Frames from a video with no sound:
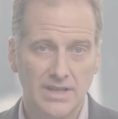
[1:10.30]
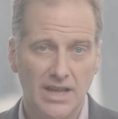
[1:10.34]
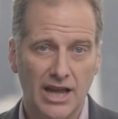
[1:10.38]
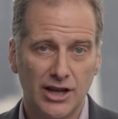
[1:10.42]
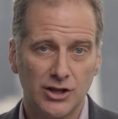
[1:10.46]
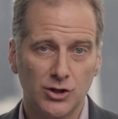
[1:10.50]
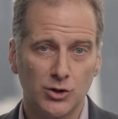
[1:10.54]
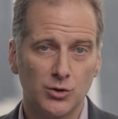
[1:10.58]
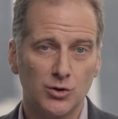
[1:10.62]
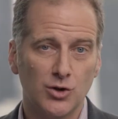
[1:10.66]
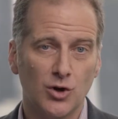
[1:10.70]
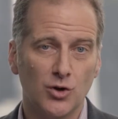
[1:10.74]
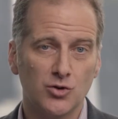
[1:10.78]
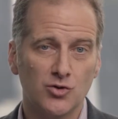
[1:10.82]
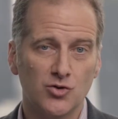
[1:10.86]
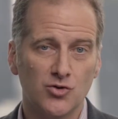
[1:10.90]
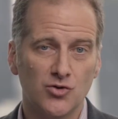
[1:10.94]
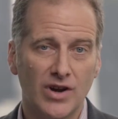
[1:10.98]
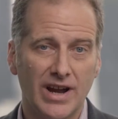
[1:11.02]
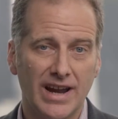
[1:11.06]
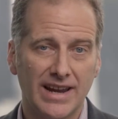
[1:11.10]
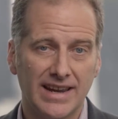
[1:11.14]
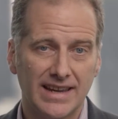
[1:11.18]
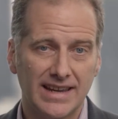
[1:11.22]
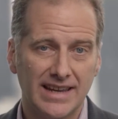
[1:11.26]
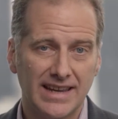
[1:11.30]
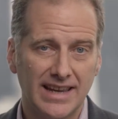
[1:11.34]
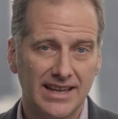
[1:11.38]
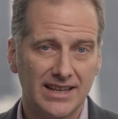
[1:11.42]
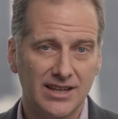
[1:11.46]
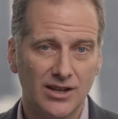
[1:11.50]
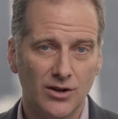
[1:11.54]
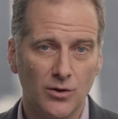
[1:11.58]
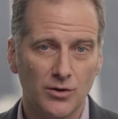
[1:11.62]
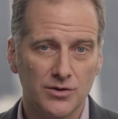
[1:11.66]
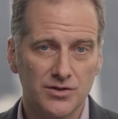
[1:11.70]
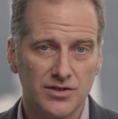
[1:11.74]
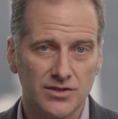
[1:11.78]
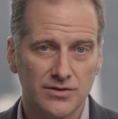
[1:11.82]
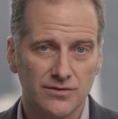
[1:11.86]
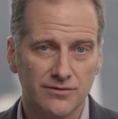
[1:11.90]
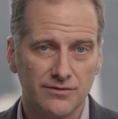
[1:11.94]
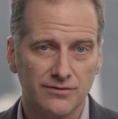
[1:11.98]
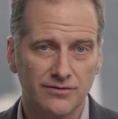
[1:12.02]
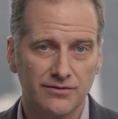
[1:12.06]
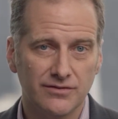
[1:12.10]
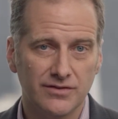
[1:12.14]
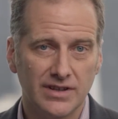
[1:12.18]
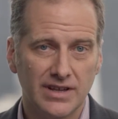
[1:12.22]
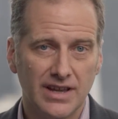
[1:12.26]
and you're not dragging in lots of
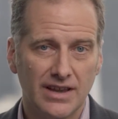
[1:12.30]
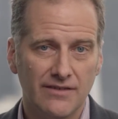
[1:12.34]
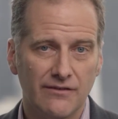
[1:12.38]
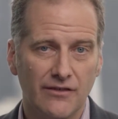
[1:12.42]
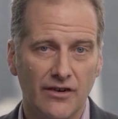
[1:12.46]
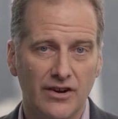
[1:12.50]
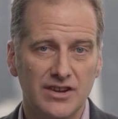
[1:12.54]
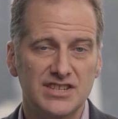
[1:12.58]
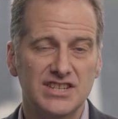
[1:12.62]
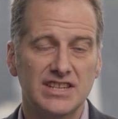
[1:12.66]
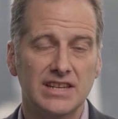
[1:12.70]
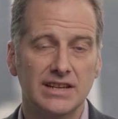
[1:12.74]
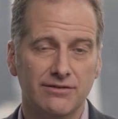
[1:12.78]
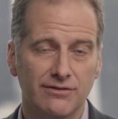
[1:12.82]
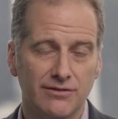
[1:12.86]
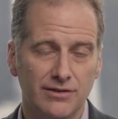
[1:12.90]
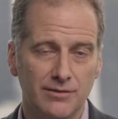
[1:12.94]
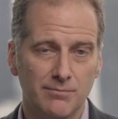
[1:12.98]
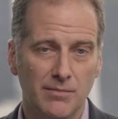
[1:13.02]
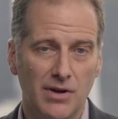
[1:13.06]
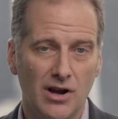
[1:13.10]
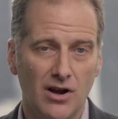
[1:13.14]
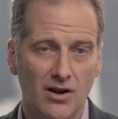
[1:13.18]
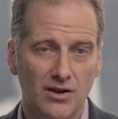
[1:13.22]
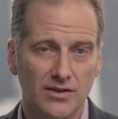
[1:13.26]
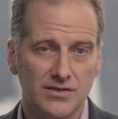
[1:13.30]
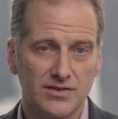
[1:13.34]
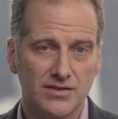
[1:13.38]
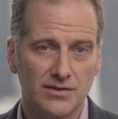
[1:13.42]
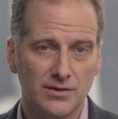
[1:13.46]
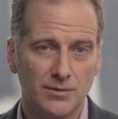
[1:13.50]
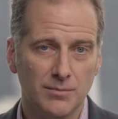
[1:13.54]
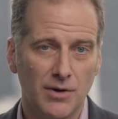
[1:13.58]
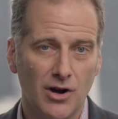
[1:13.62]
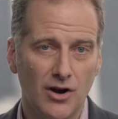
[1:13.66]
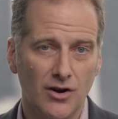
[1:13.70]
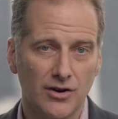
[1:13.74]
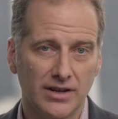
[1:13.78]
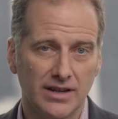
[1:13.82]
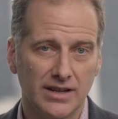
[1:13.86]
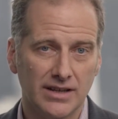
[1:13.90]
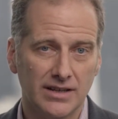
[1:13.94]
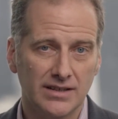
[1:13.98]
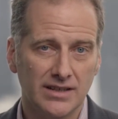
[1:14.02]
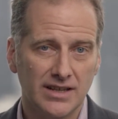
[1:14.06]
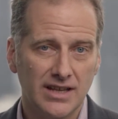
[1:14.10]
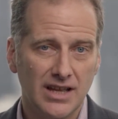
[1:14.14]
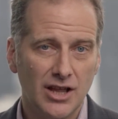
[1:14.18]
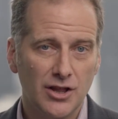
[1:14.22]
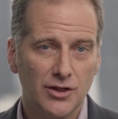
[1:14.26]
very different parts of the market
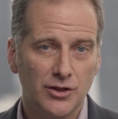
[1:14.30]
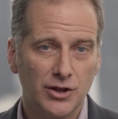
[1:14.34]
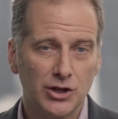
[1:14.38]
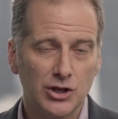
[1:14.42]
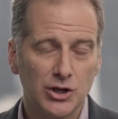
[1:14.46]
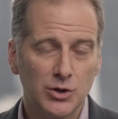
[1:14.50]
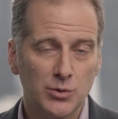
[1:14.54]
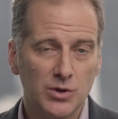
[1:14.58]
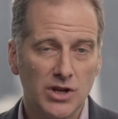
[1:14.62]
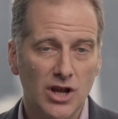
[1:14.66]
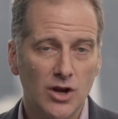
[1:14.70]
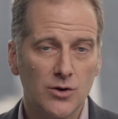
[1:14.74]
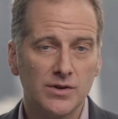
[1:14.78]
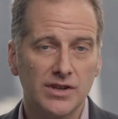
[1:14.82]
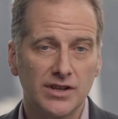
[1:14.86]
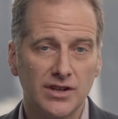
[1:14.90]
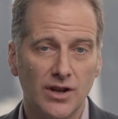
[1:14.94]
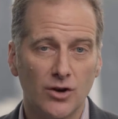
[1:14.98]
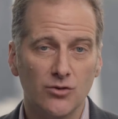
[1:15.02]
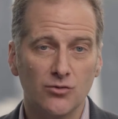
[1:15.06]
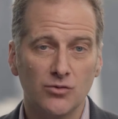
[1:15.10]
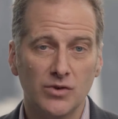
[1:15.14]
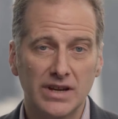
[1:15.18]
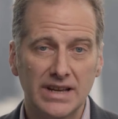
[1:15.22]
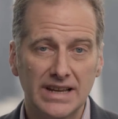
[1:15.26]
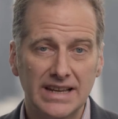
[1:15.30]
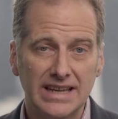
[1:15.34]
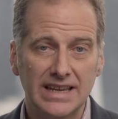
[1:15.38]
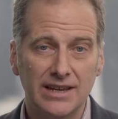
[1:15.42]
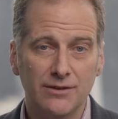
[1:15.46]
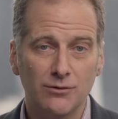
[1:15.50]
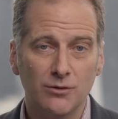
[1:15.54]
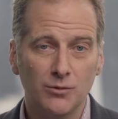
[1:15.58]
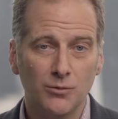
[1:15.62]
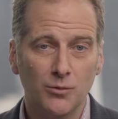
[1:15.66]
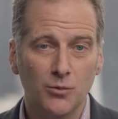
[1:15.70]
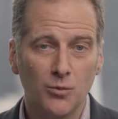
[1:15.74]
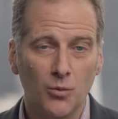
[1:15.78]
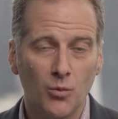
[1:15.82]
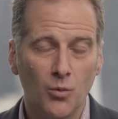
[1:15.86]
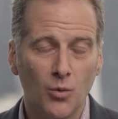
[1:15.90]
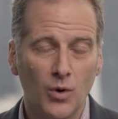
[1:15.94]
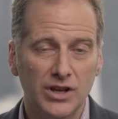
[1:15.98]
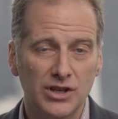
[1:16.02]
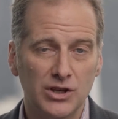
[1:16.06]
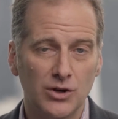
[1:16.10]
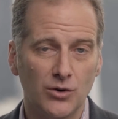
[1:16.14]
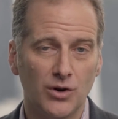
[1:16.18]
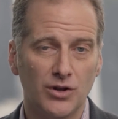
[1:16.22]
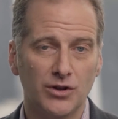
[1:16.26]
that you would only know really
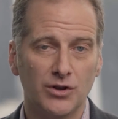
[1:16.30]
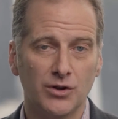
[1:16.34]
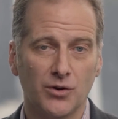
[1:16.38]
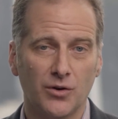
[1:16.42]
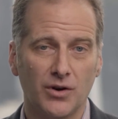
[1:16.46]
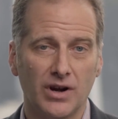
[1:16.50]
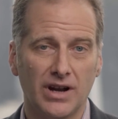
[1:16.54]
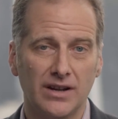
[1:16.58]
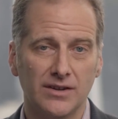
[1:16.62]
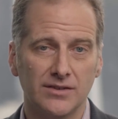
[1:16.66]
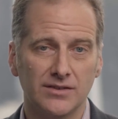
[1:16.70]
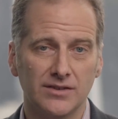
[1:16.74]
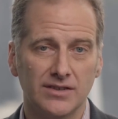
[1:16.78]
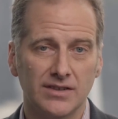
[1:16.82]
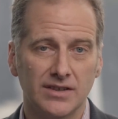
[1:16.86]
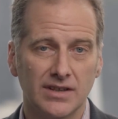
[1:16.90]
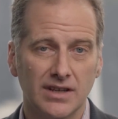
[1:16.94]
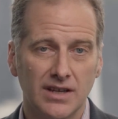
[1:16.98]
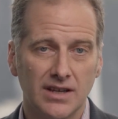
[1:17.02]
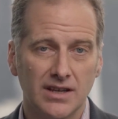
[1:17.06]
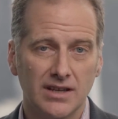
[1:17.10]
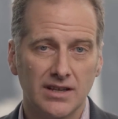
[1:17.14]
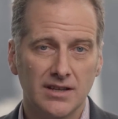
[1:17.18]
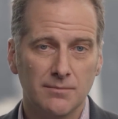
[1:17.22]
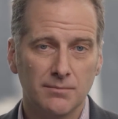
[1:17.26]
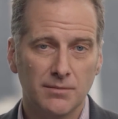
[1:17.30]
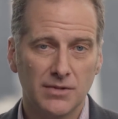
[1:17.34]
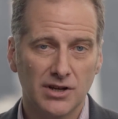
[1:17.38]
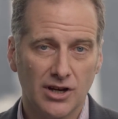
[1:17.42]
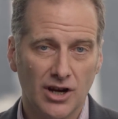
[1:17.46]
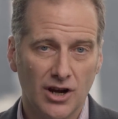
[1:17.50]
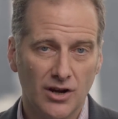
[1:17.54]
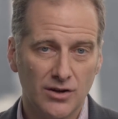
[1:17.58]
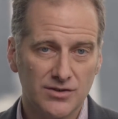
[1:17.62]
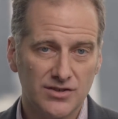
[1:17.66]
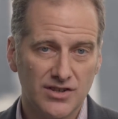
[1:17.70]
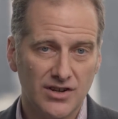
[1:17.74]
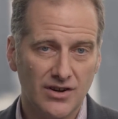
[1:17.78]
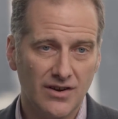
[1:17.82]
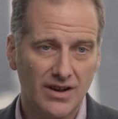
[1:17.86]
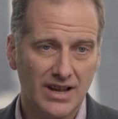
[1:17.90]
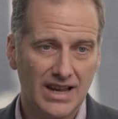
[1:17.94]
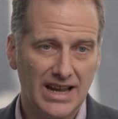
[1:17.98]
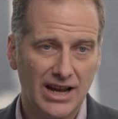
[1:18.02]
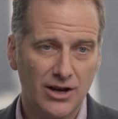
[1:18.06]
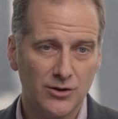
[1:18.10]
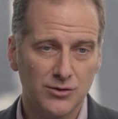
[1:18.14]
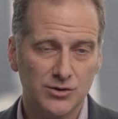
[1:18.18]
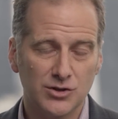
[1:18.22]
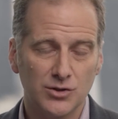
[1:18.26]
when you're on the ground. The CoStar
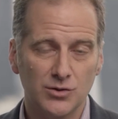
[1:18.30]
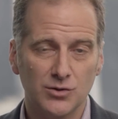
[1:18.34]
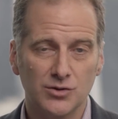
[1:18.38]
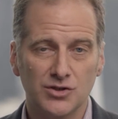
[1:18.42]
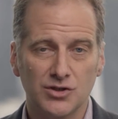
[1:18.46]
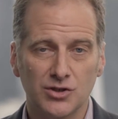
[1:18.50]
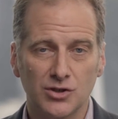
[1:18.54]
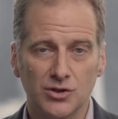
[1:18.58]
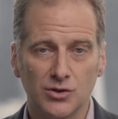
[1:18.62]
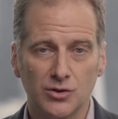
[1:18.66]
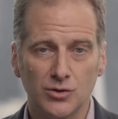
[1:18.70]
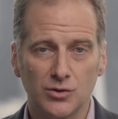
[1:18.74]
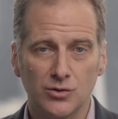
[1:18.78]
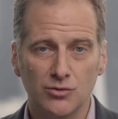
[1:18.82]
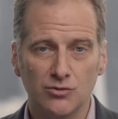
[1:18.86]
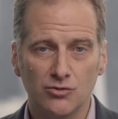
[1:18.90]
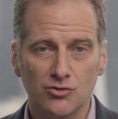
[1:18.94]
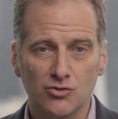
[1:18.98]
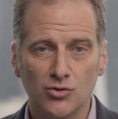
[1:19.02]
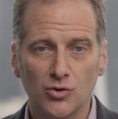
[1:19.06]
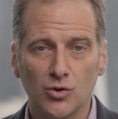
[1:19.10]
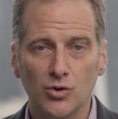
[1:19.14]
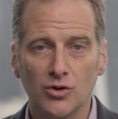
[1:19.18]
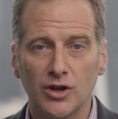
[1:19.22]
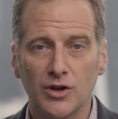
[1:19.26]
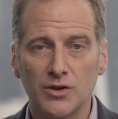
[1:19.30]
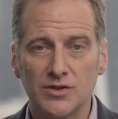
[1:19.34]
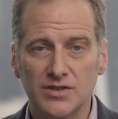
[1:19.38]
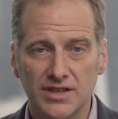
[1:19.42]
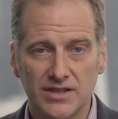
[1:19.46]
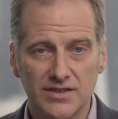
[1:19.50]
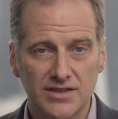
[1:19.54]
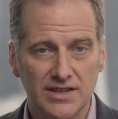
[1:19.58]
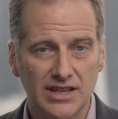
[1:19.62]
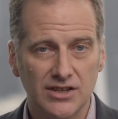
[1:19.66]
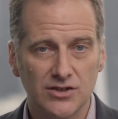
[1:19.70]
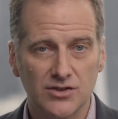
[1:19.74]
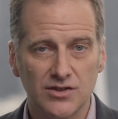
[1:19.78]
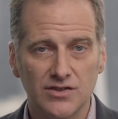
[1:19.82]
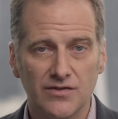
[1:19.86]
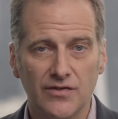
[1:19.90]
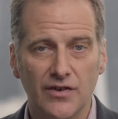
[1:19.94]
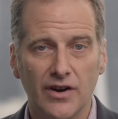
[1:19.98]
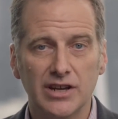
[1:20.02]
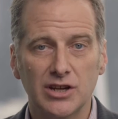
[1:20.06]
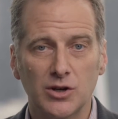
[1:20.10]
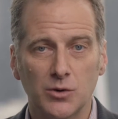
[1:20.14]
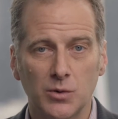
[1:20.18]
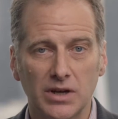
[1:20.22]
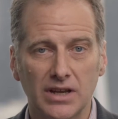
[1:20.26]
allows you to draw those distinctions
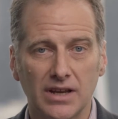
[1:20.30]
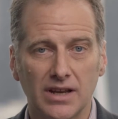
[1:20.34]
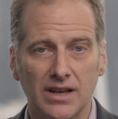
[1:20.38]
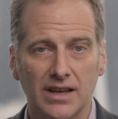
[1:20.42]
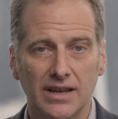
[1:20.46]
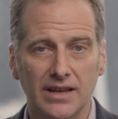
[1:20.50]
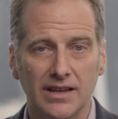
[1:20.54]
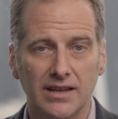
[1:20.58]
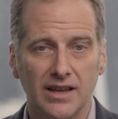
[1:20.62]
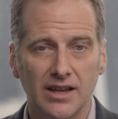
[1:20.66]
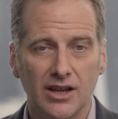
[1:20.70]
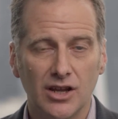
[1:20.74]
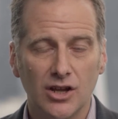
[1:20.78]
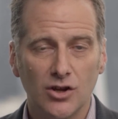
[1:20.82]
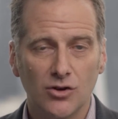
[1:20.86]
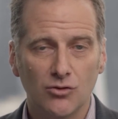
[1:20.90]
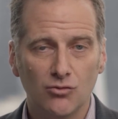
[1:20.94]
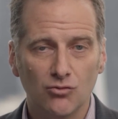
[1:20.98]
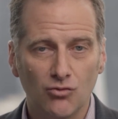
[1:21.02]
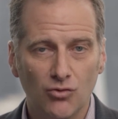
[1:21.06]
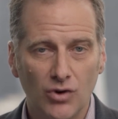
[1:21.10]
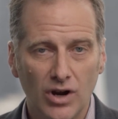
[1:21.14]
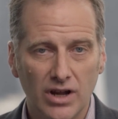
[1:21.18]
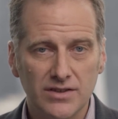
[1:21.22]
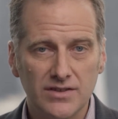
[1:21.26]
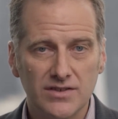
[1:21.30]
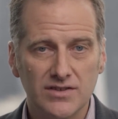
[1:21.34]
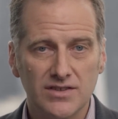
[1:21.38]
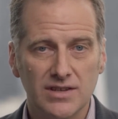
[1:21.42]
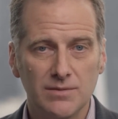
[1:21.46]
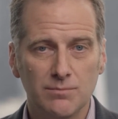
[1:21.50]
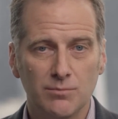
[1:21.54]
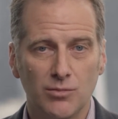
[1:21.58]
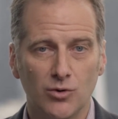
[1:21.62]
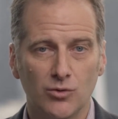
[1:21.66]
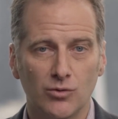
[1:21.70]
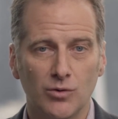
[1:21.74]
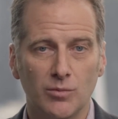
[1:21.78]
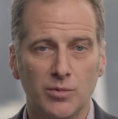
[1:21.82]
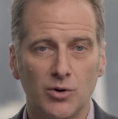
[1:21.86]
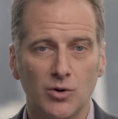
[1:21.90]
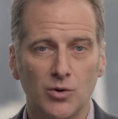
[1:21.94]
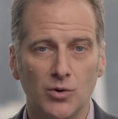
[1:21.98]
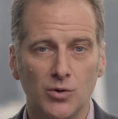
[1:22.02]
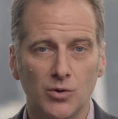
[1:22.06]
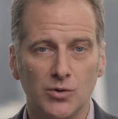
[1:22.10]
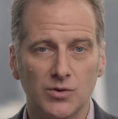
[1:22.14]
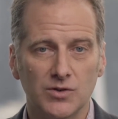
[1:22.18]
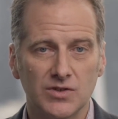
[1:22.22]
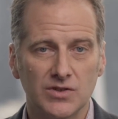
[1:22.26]
very quickly, run simple
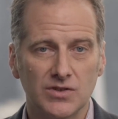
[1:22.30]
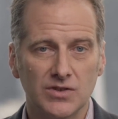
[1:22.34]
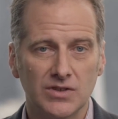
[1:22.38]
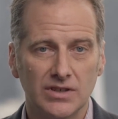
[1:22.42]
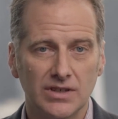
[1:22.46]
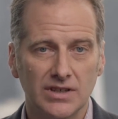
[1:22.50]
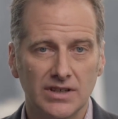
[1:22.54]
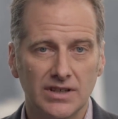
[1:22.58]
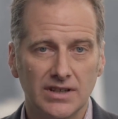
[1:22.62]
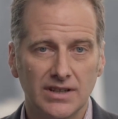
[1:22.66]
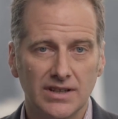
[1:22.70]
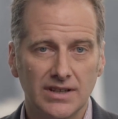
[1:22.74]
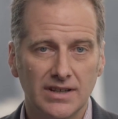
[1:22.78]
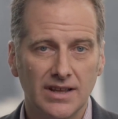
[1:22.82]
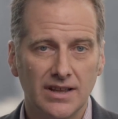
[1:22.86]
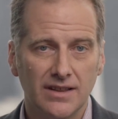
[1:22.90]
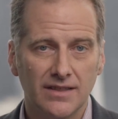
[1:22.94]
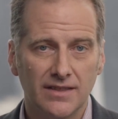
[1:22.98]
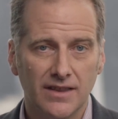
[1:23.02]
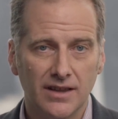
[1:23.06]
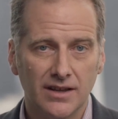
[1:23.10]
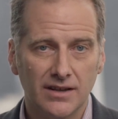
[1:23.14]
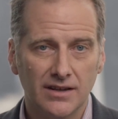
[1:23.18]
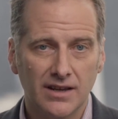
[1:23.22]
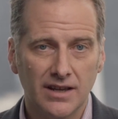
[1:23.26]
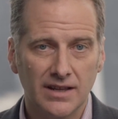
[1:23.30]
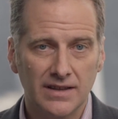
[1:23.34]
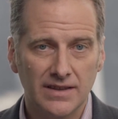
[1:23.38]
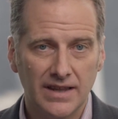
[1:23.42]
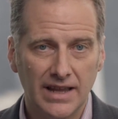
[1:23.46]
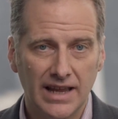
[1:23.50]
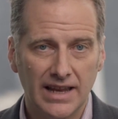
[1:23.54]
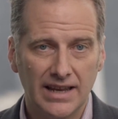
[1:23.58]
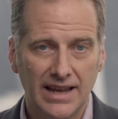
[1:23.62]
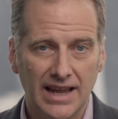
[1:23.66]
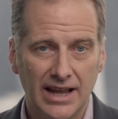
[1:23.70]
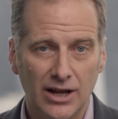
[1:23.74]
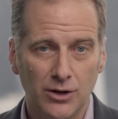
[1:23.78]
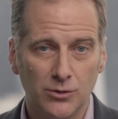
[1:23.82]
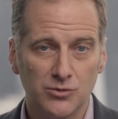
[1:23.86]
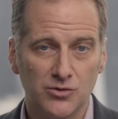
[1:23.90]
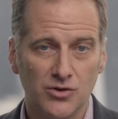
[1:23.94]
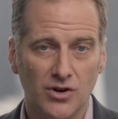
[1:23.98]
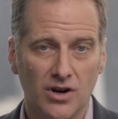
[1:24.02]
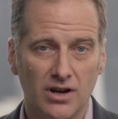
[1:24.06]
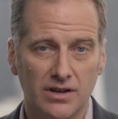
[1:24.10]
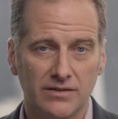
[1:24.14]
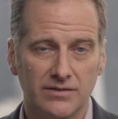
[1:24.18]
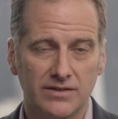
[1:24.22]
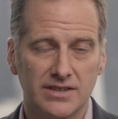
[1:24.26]
reports that can then help
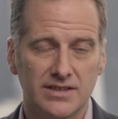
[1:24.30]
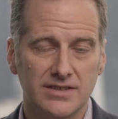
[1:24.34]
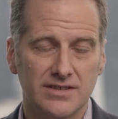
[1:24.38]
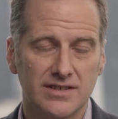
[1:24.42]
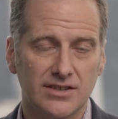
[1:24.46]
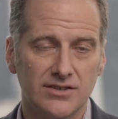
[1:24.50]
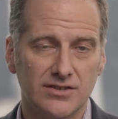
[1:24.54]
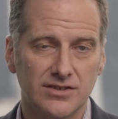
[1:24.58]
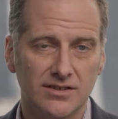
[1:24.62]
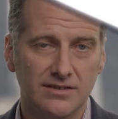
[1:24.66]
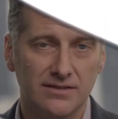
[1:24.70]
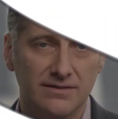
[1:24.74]
drive a decision.